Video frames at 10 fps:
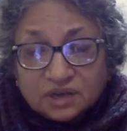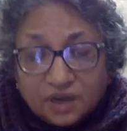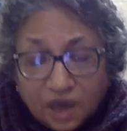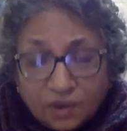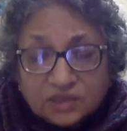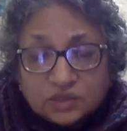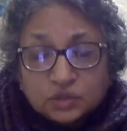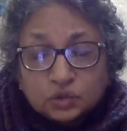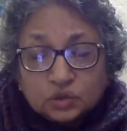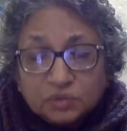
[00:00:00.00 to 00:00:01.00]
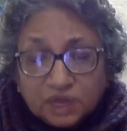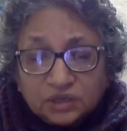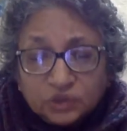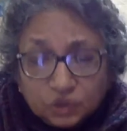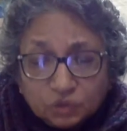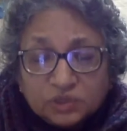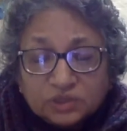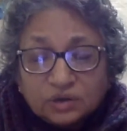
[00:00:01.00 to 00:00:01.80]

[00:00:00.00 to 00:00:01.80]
allow us to remain human